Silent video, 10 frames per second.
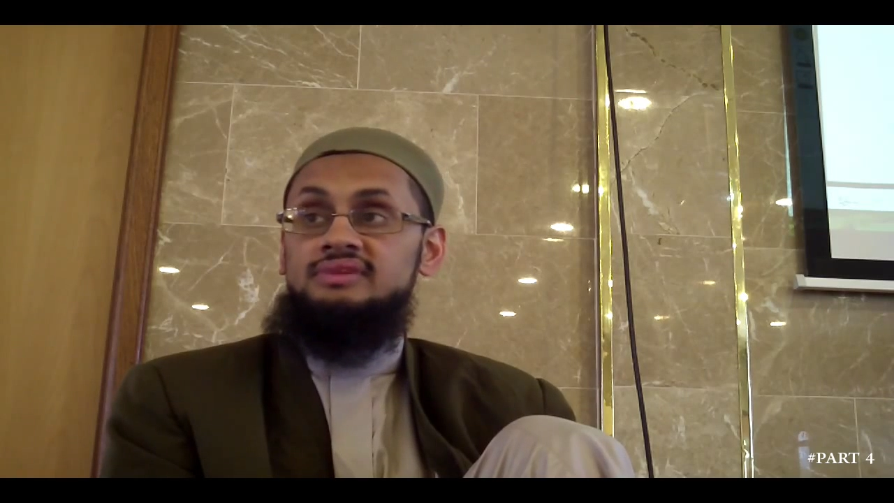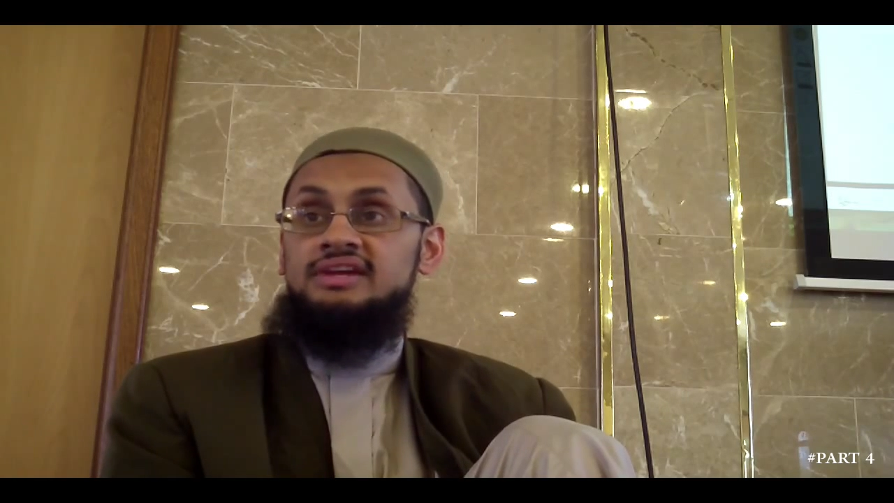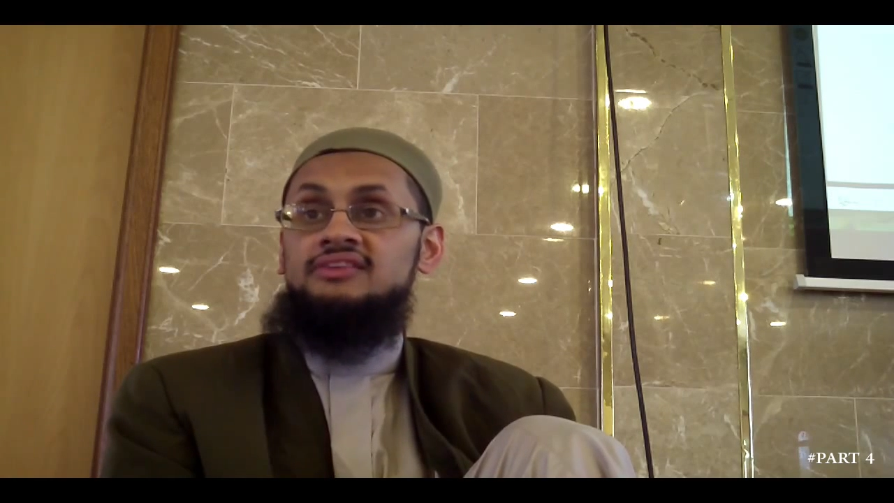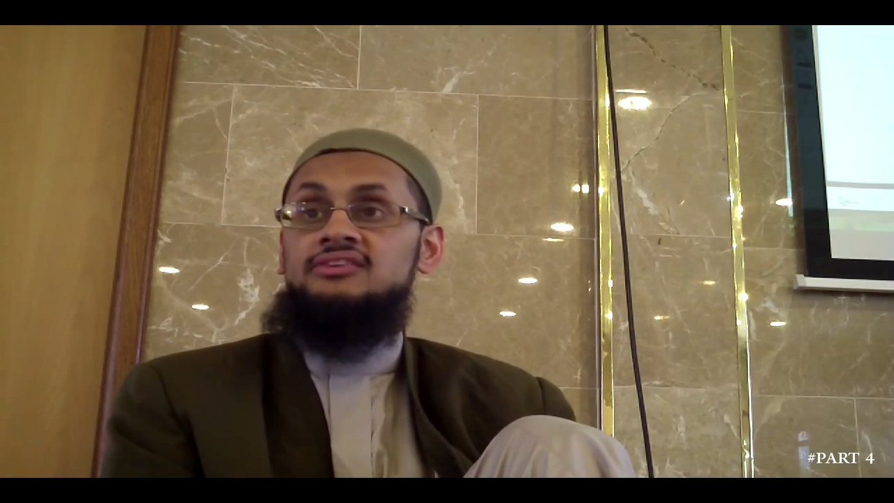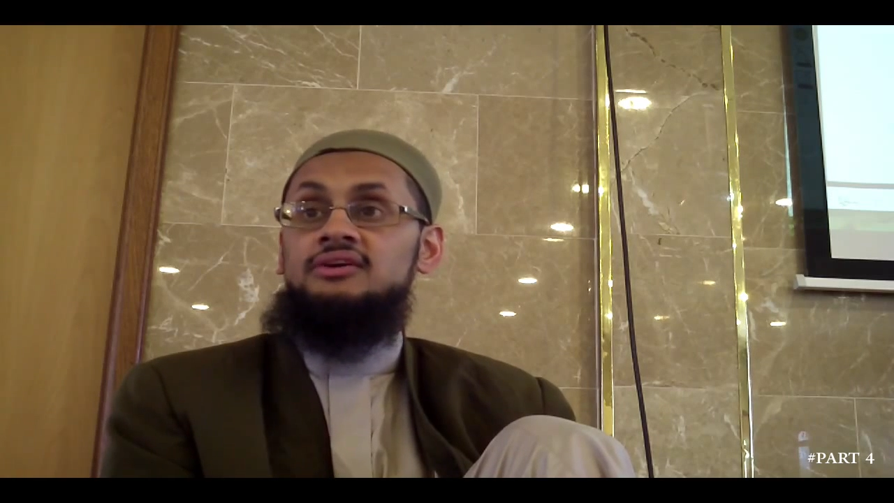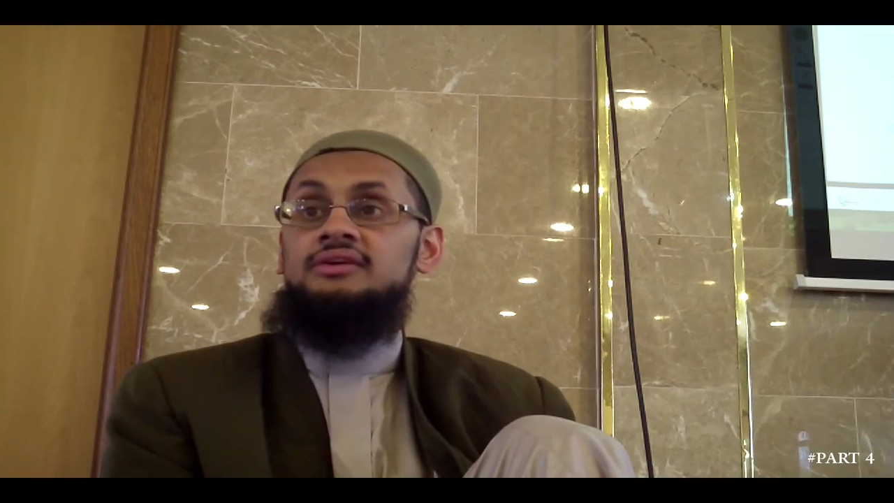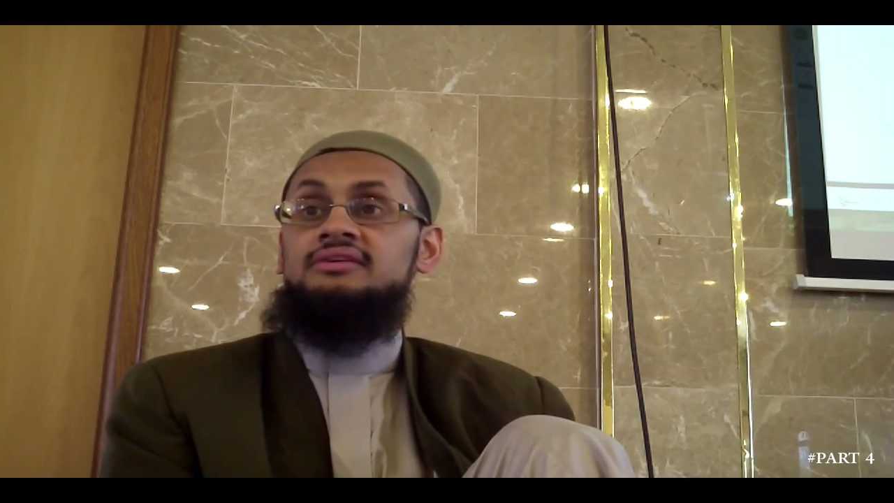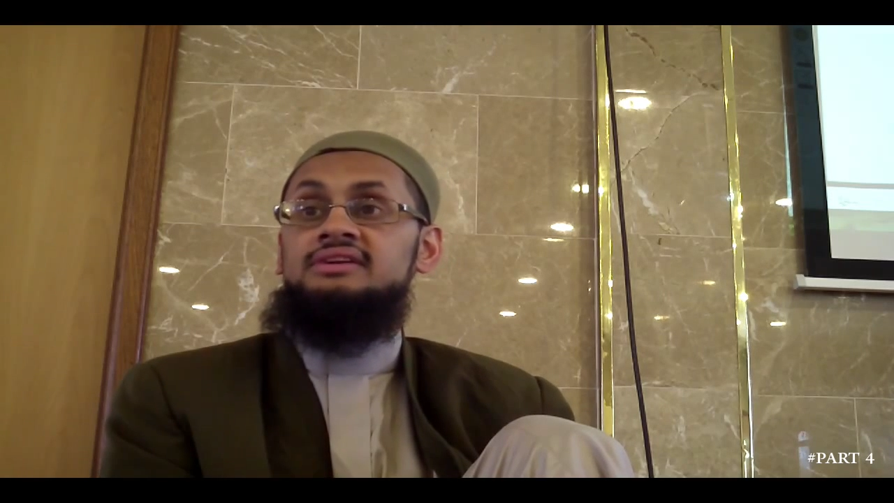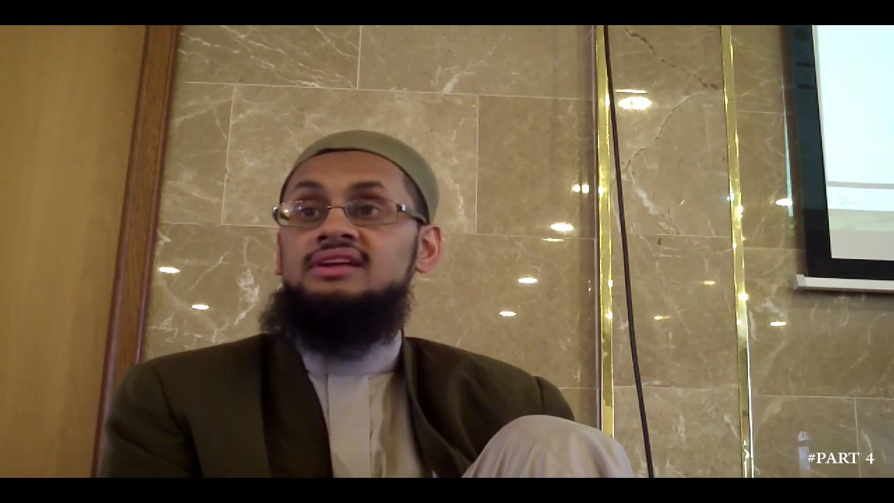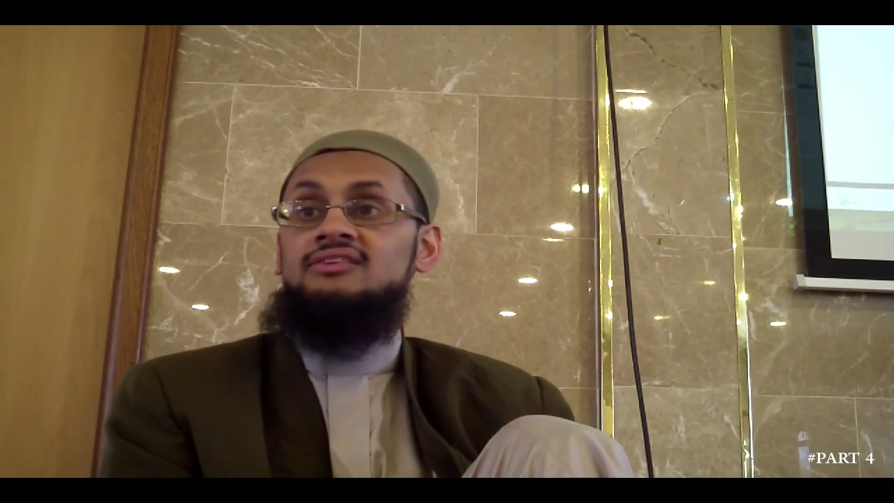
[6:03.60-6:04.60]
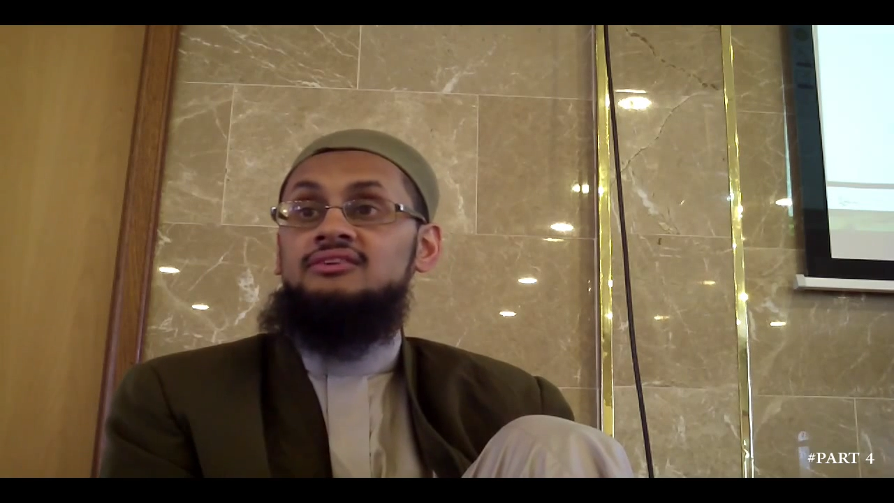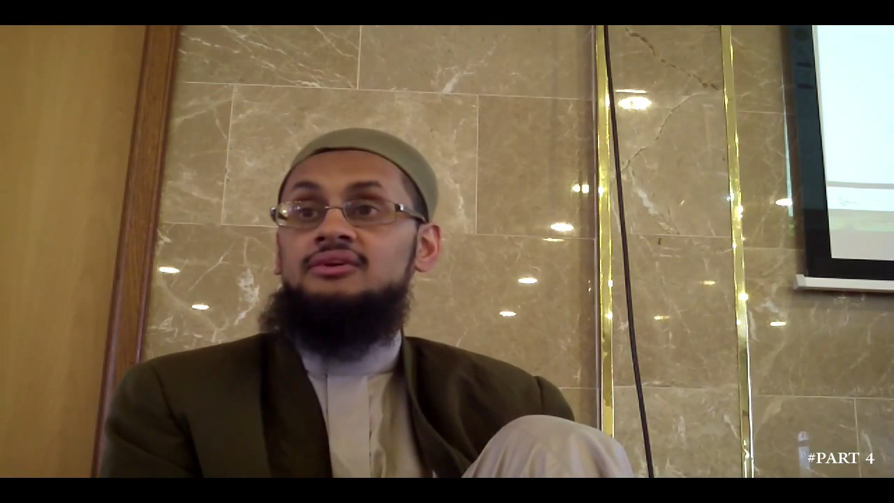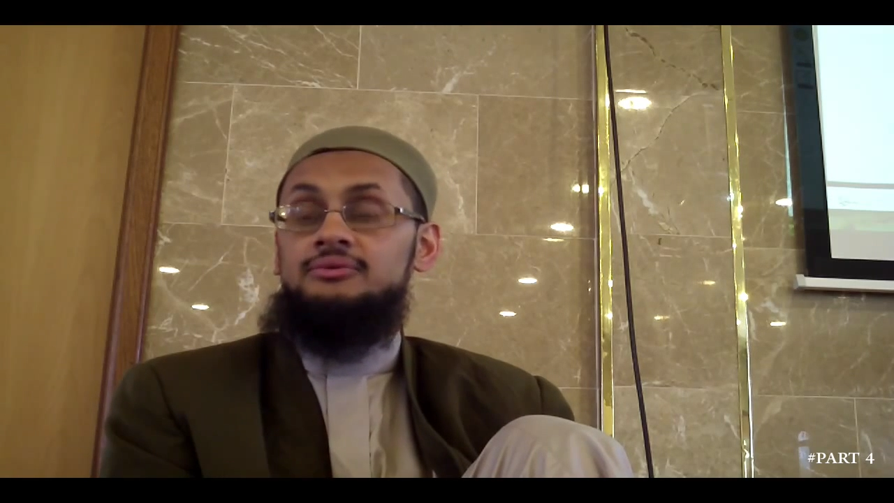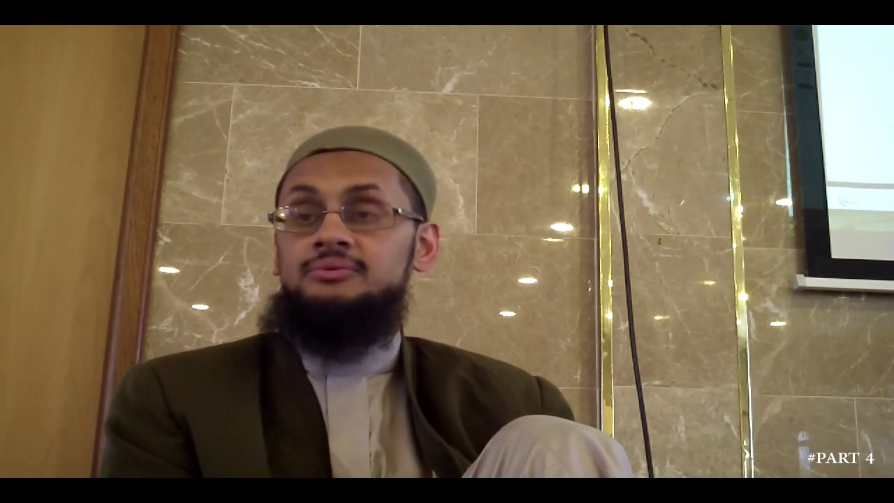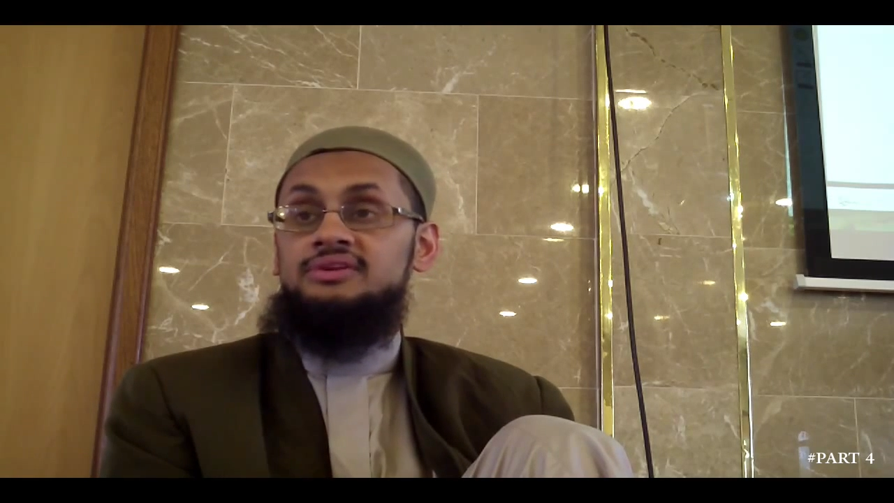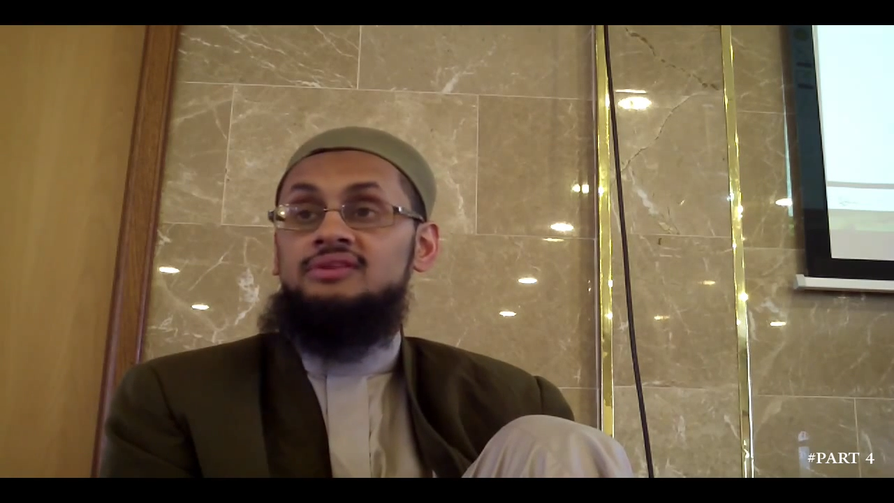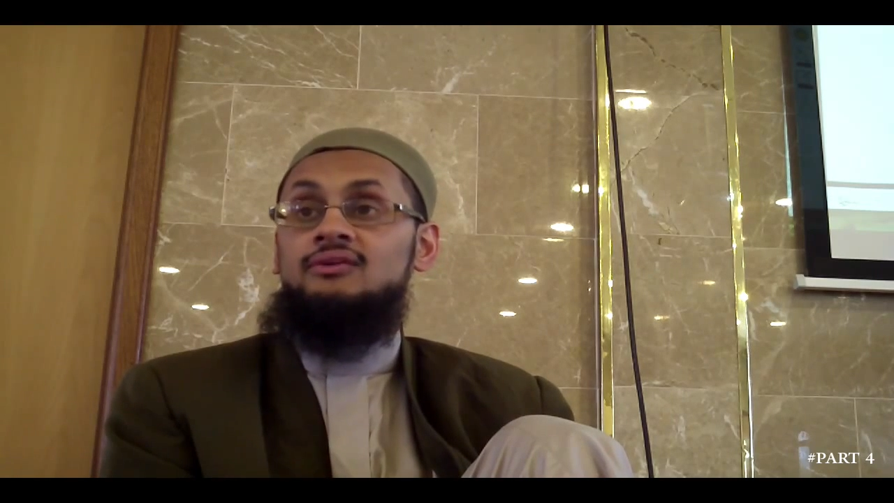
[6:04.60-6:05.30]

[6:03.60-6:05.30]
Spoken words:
Idtar yadtar with a